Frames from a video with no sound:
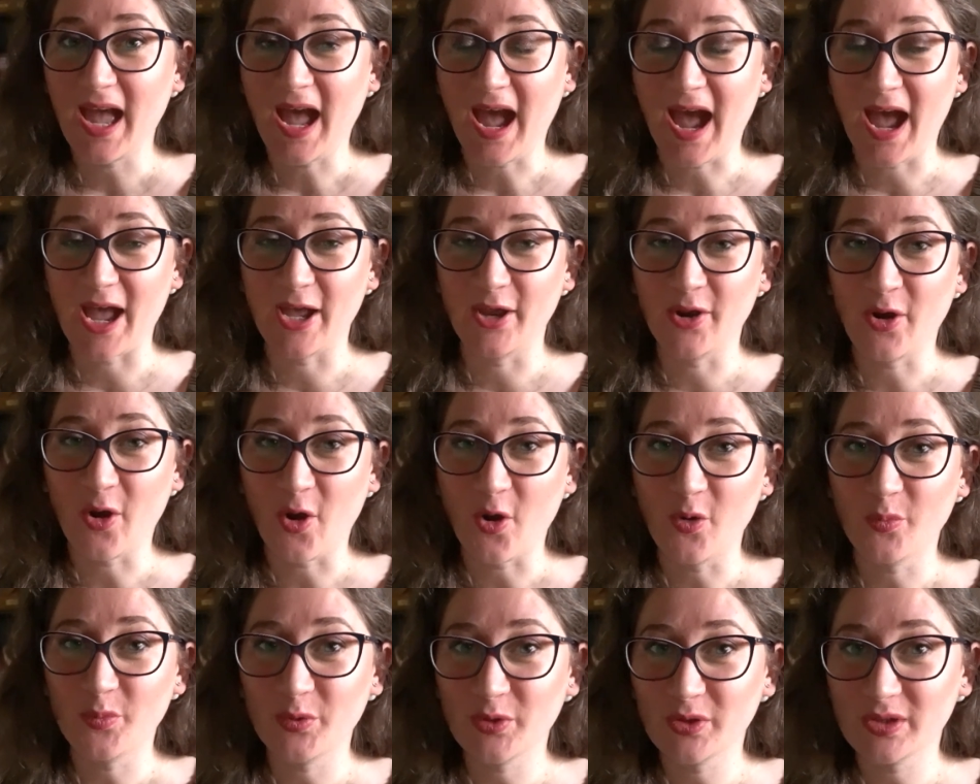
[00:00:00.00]
I
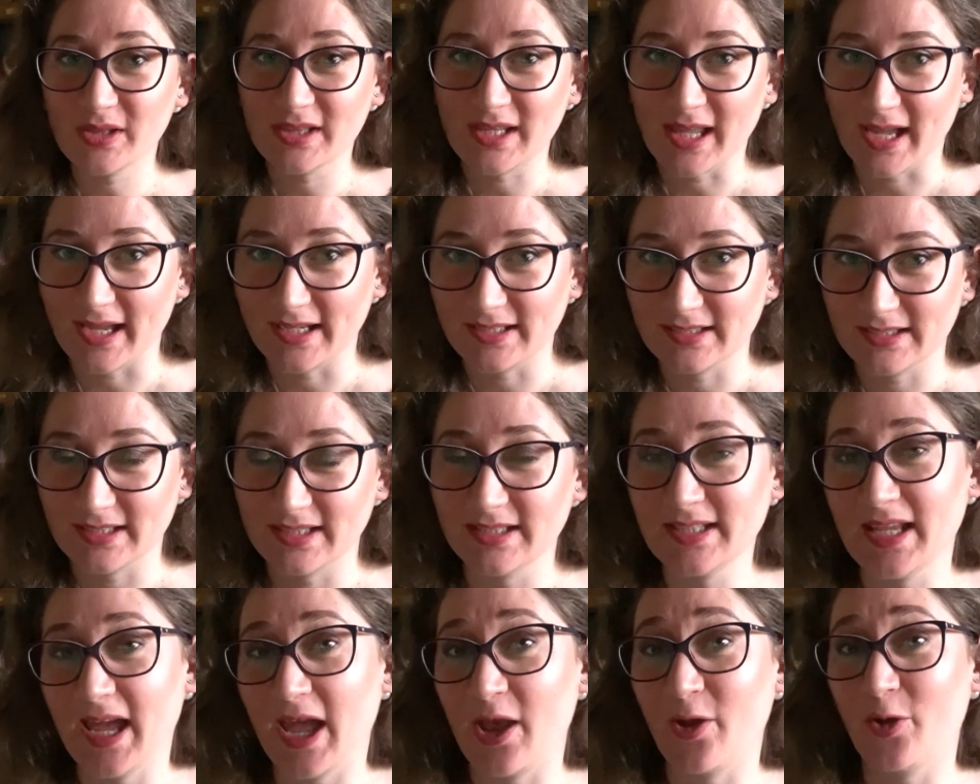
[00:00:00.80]
hope you liked
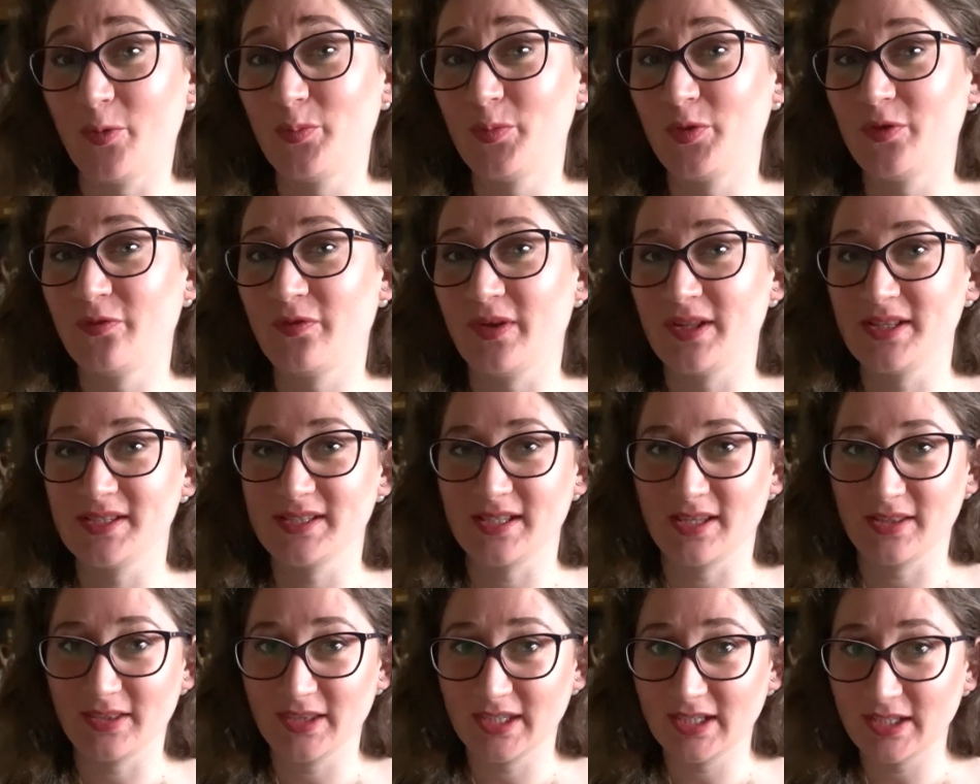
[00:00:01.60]
it. I hope you find
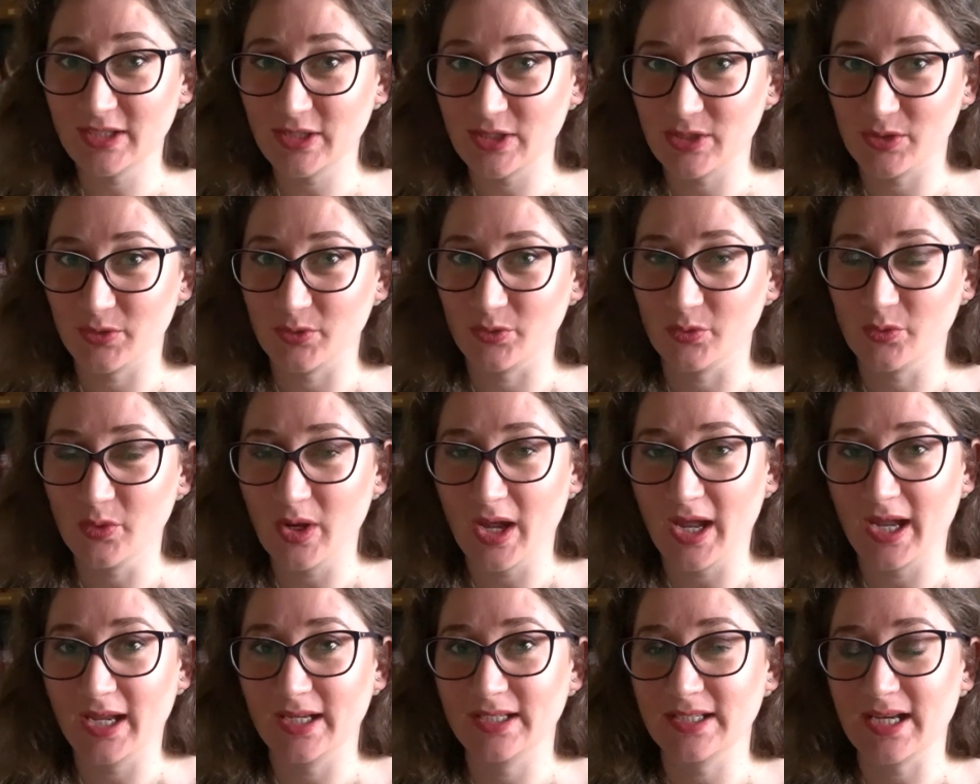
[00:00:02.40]
something new
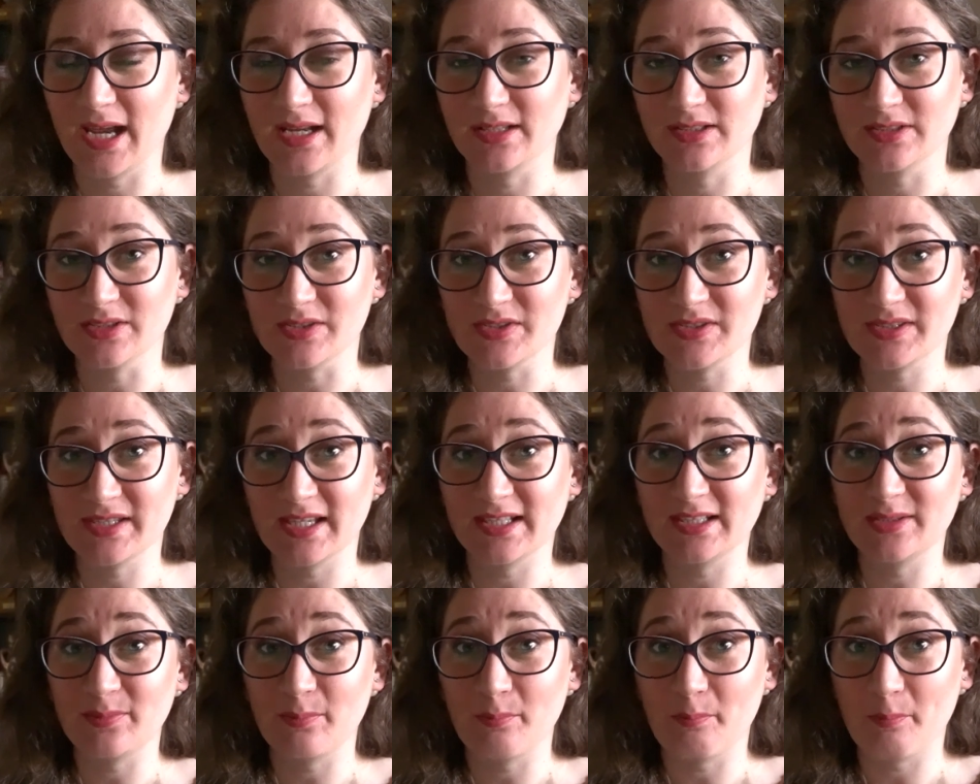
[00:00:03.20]
and
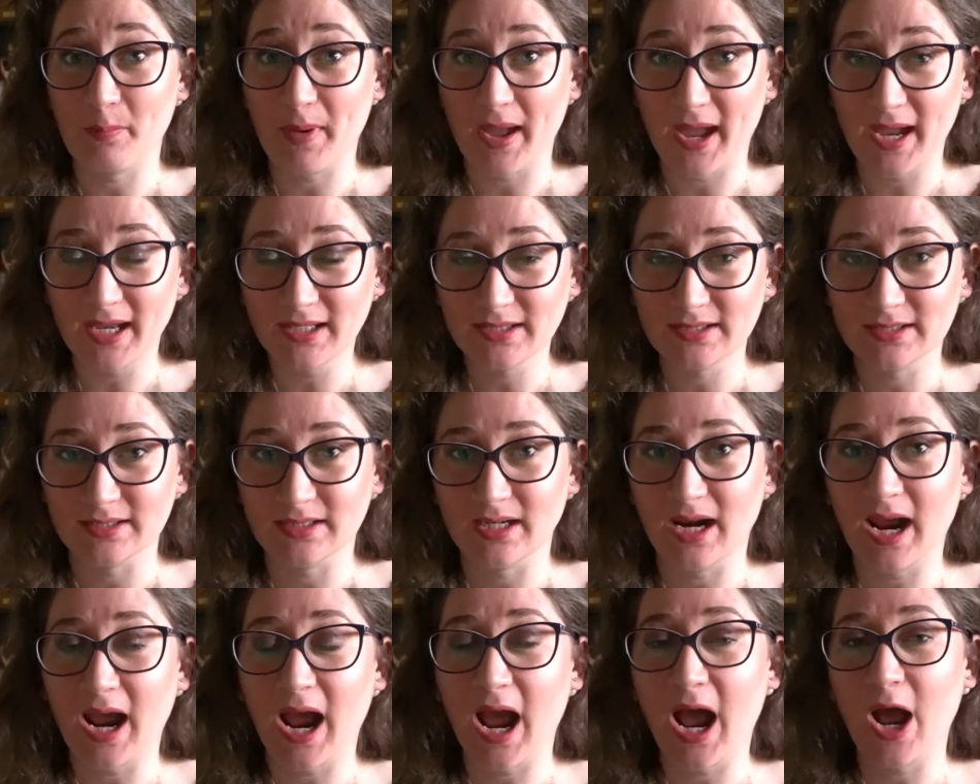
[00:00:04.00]
understand
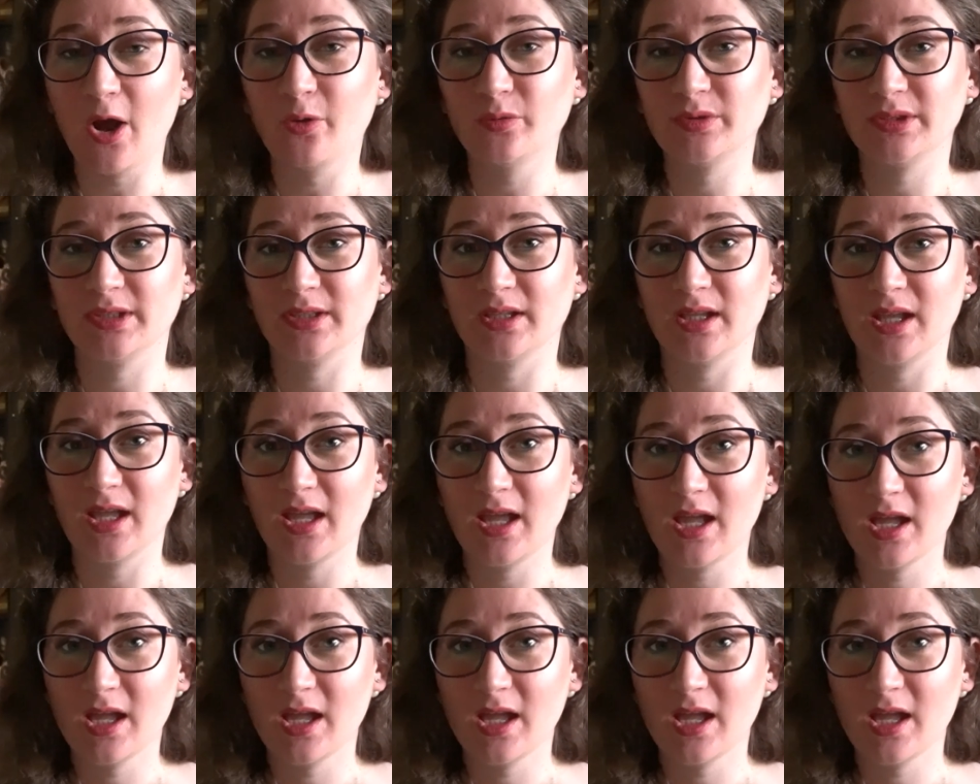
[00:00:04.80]
better how the